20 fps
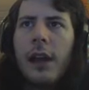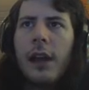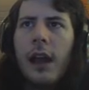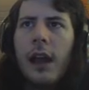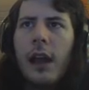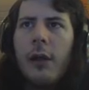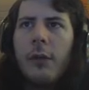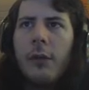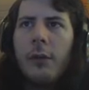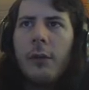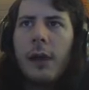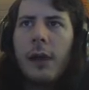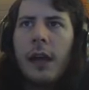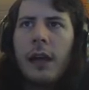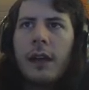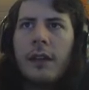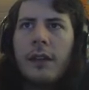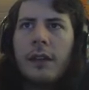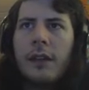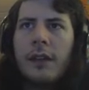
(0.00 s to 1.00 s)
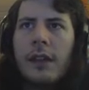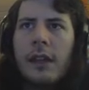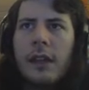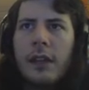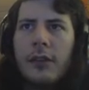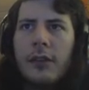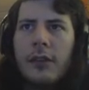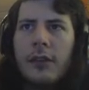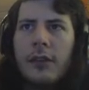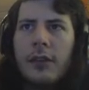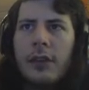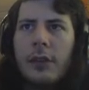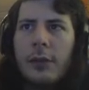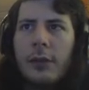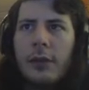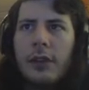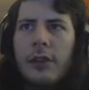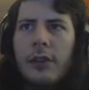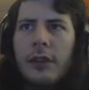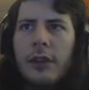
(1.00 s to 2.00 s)
Now we're back at the
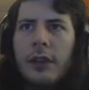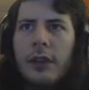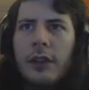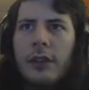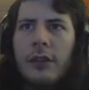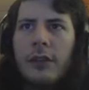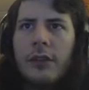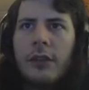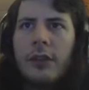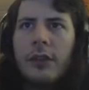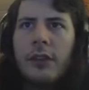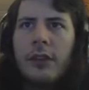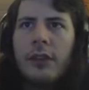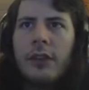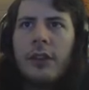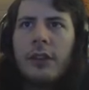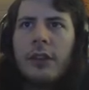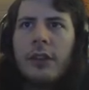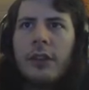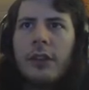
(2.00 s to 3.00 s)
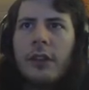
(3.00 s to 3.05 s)
original entrance.